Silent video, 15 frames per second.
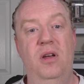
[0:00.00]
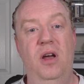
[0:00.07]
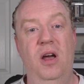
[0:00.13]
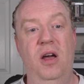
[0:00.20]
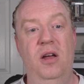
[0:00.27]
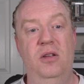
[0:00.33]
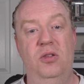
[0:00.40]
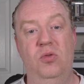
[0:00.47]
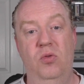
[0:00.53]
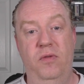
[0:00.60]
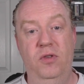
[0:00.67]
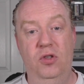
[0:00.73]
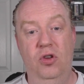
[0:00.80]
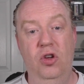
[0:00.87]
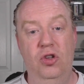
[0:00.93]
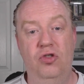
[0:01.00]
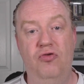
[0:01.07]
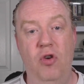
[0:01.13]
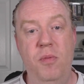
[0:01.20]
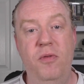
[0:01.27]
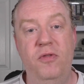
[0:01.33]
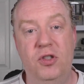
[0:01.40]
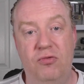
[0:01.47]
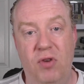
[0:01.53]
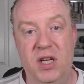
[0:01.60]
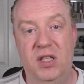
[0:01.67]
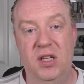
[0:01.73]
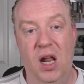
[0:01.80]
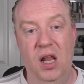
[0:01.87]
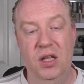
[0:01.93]
as a group of us
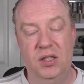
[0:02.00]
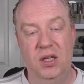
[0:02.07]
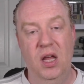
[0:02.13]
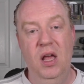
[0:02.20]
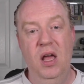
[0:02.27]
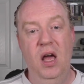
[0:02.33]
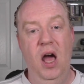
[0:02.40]
resellers.